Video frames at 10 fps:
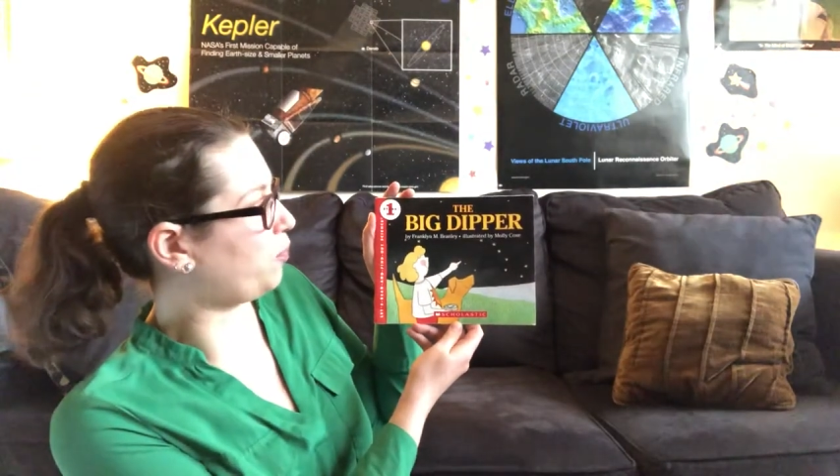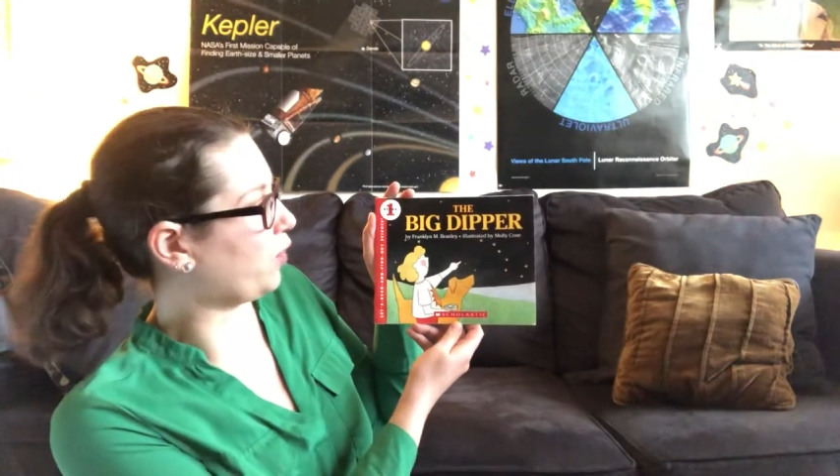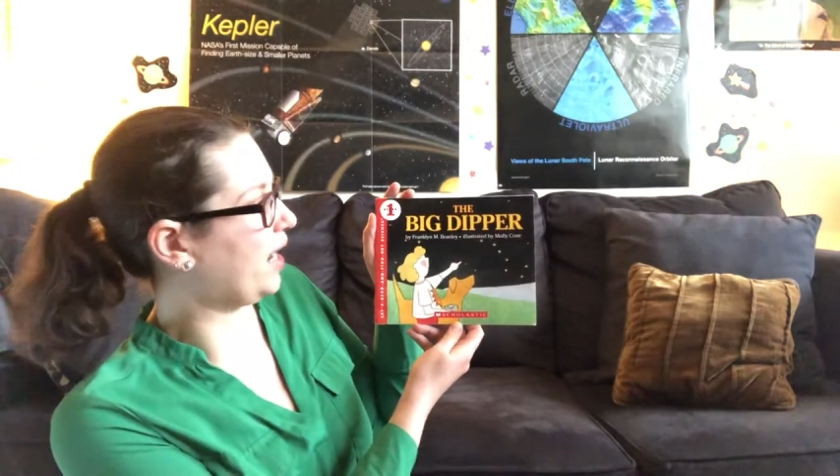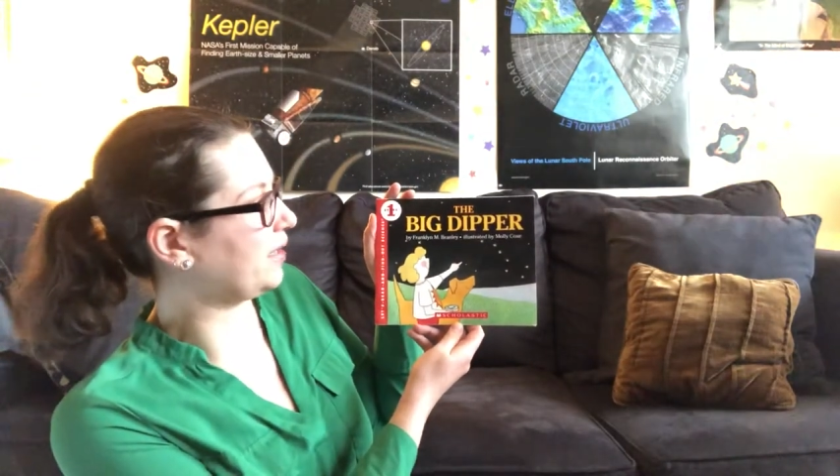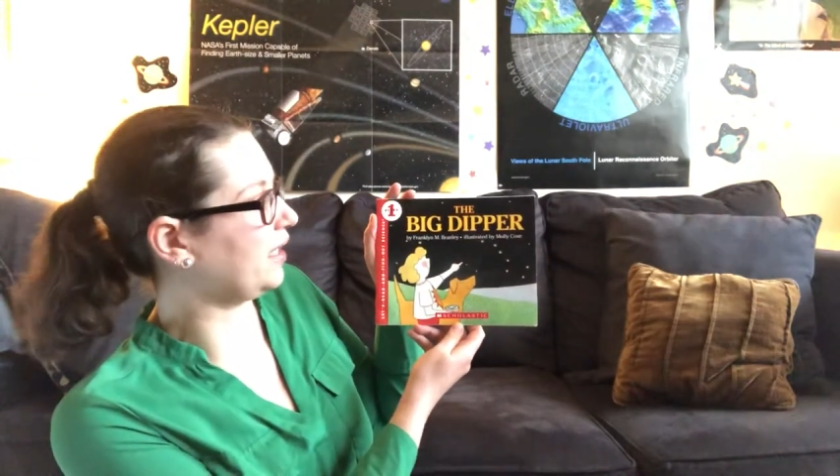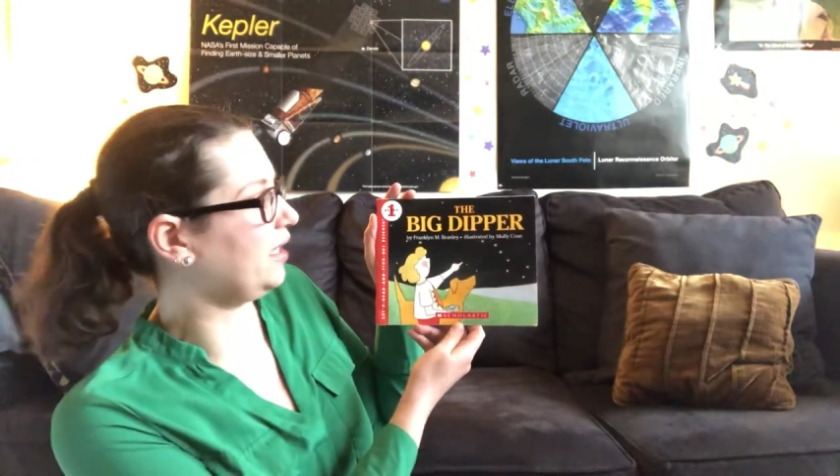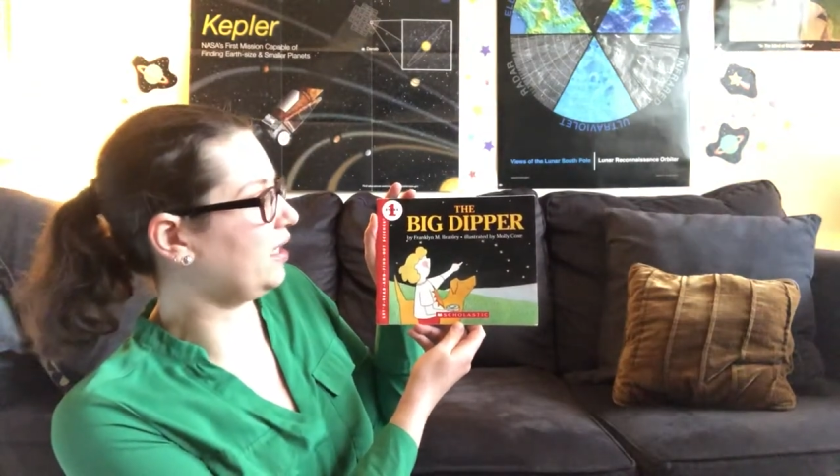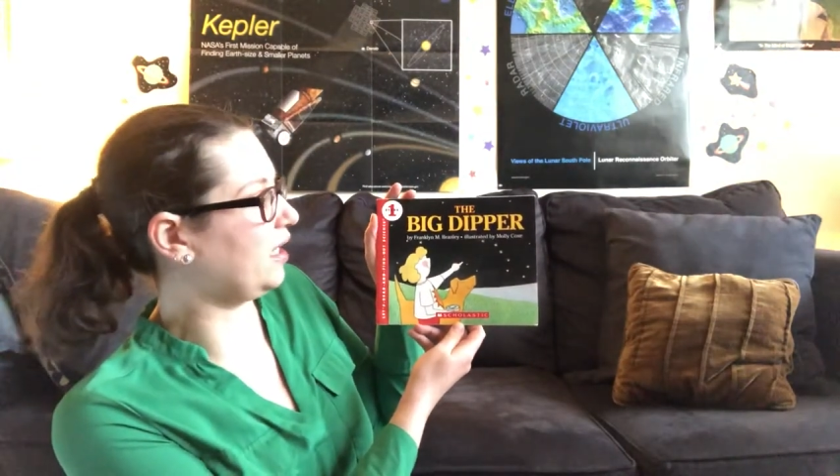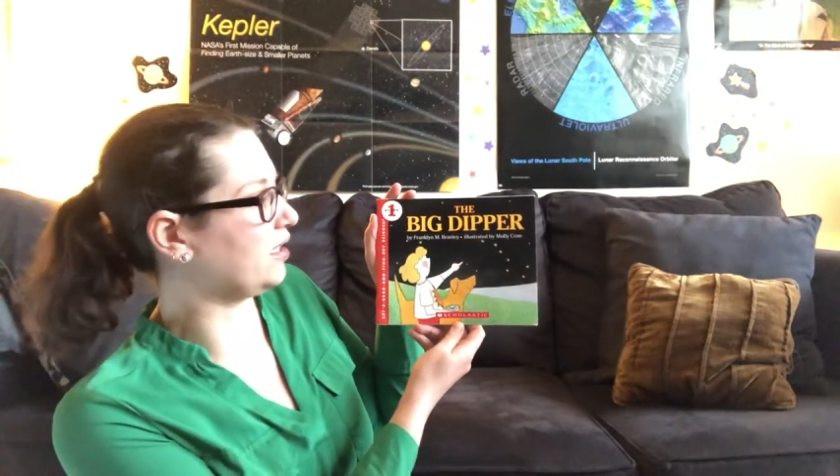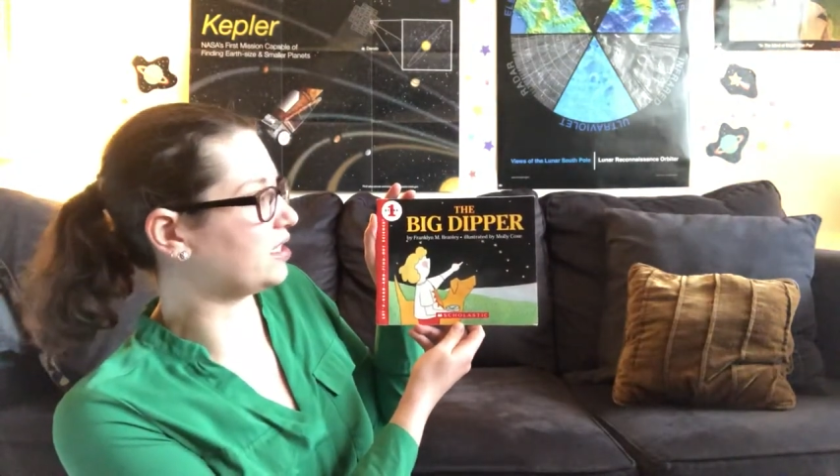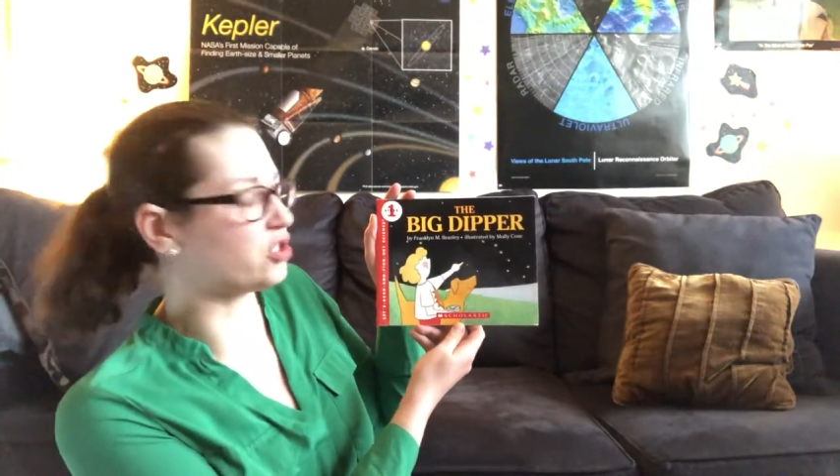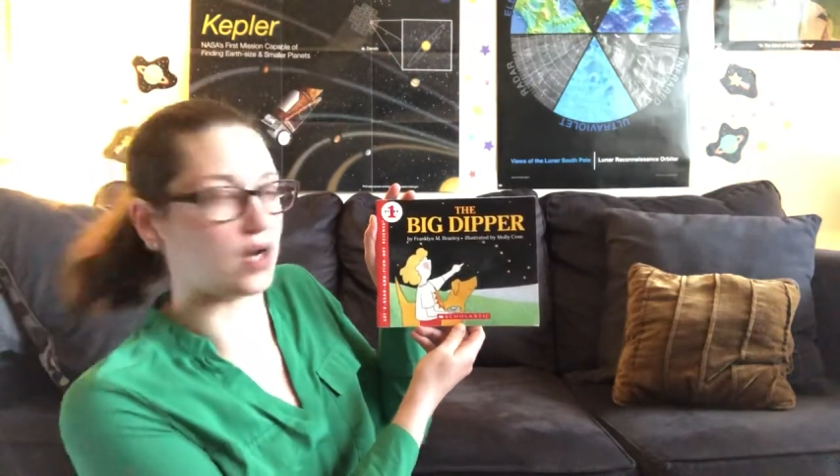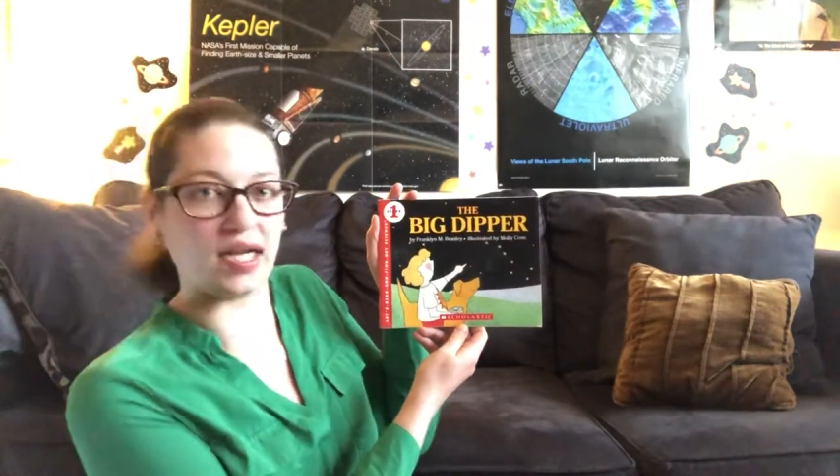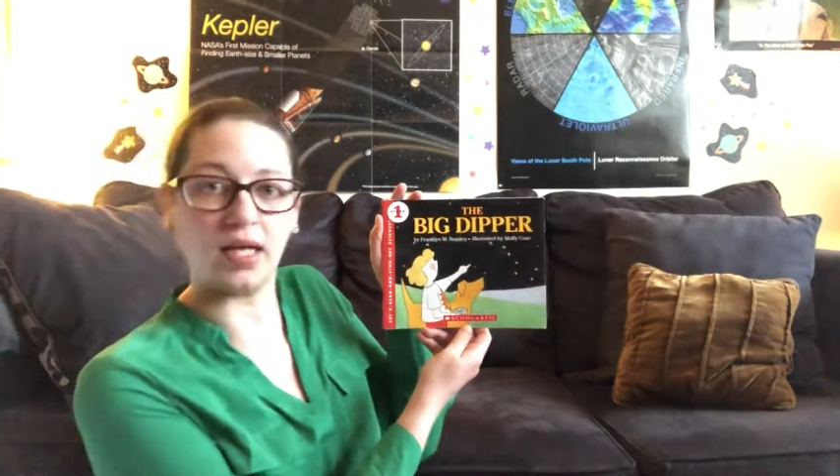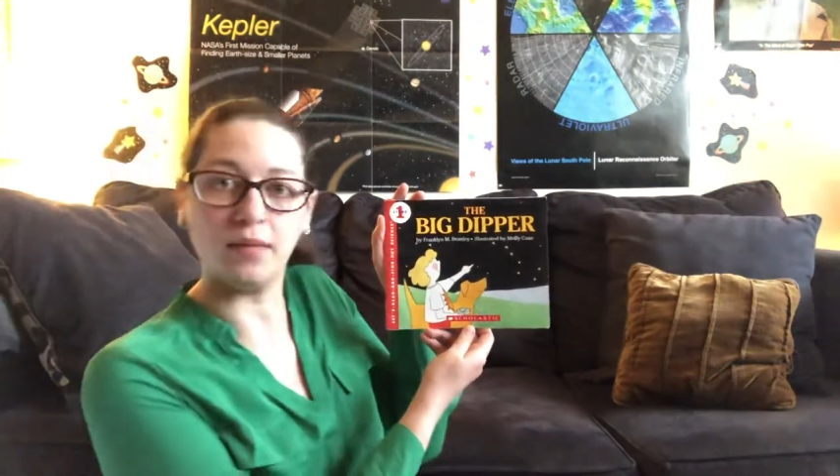Branley,
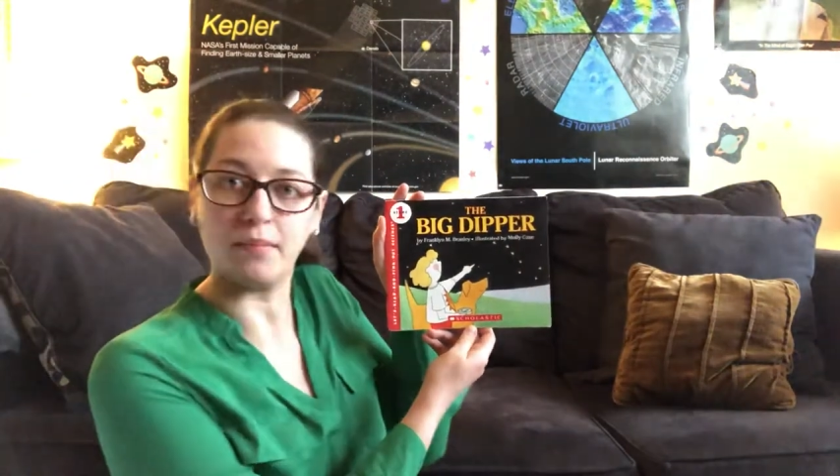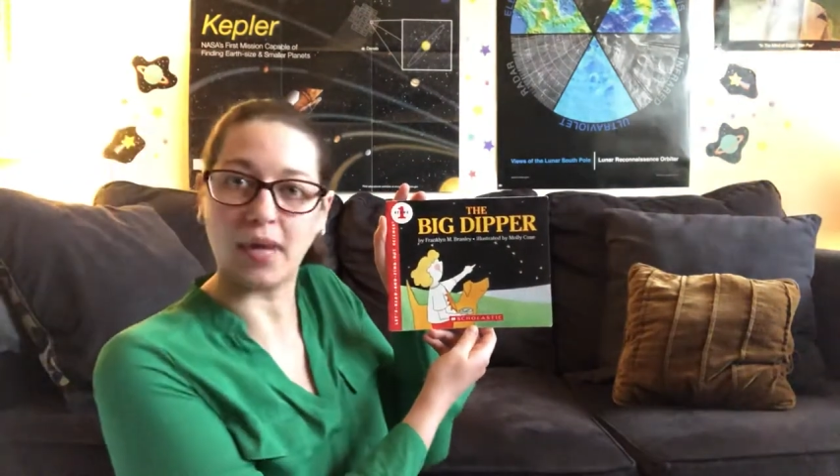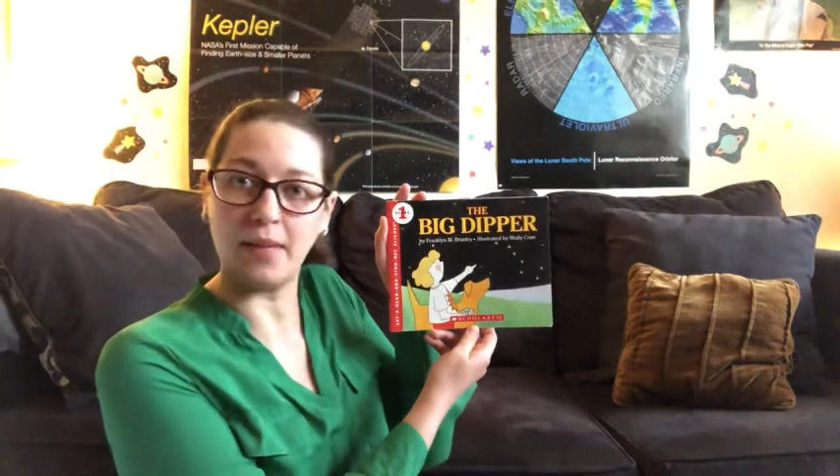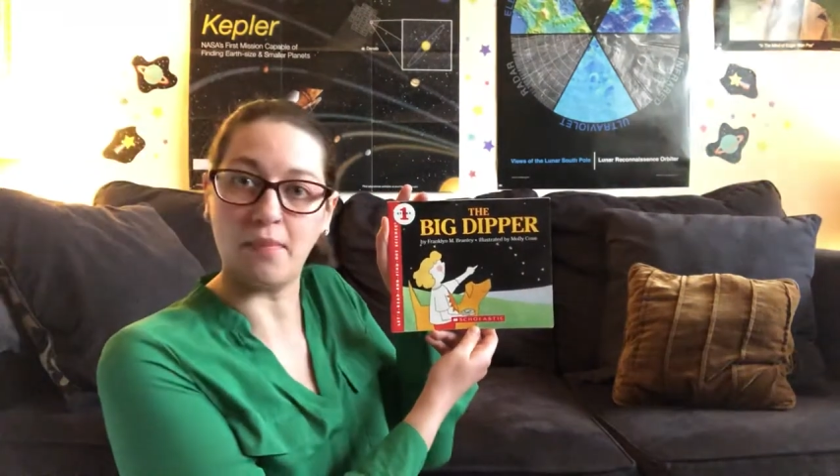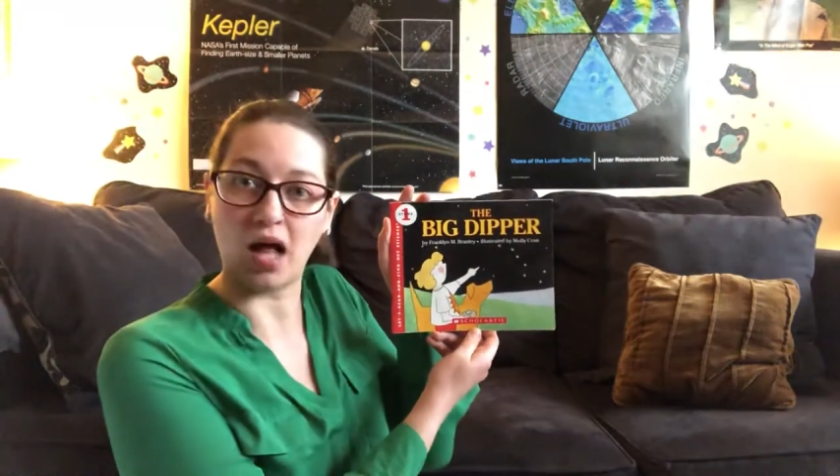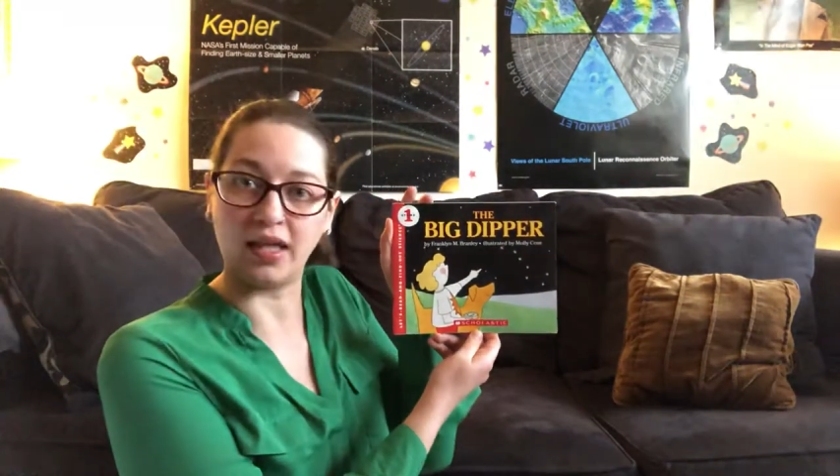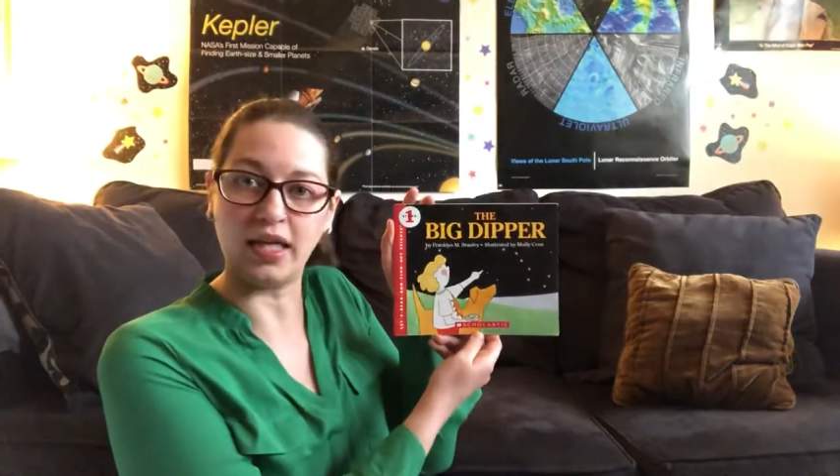illustrated by Molly